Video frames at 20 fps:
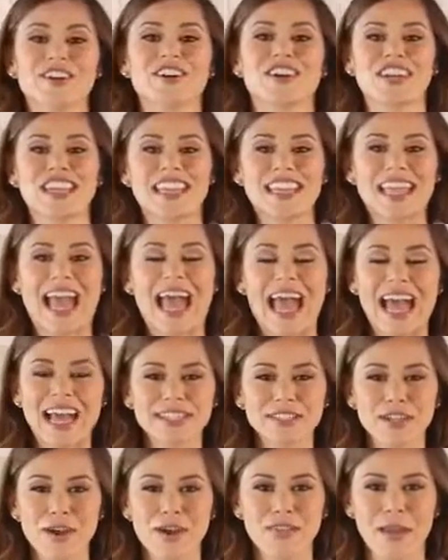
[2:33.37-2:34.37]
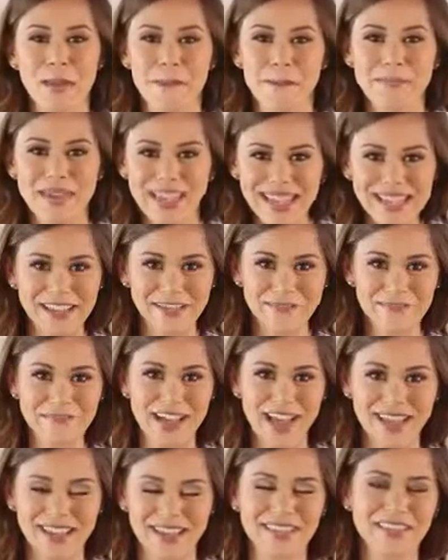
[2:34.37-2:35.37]
It has all that bacon
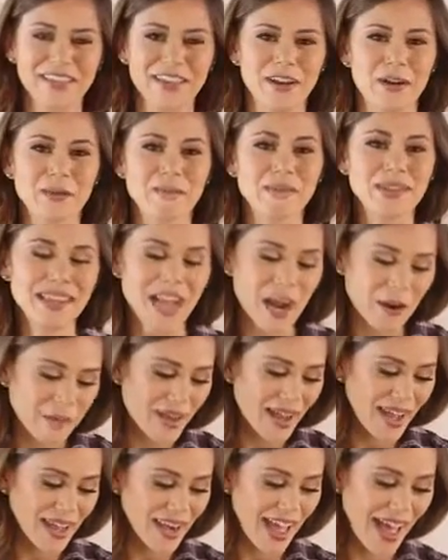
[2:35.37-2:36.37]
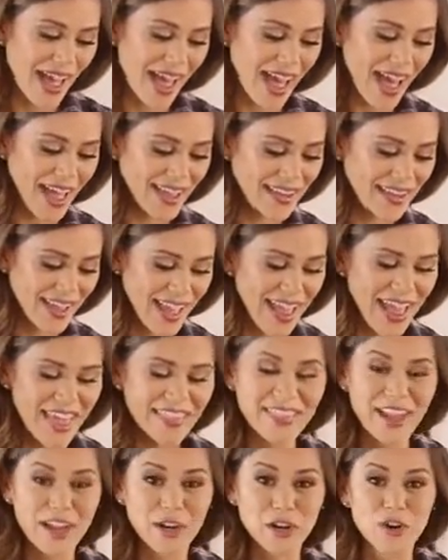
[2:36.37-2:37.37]
fat in there, but now we gotta add
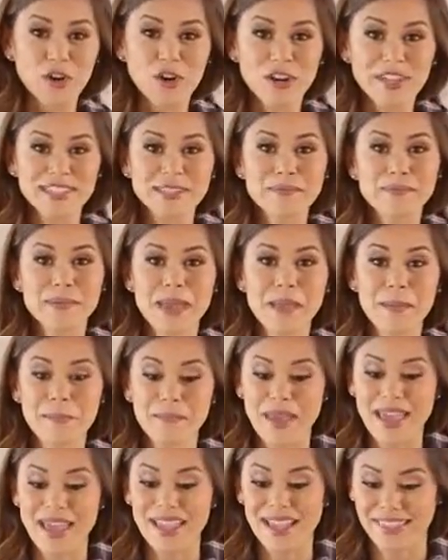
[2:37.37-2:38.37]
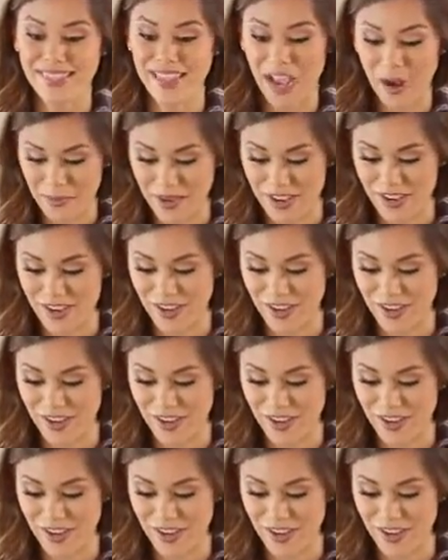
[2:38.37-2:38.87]
that crispy bacon that we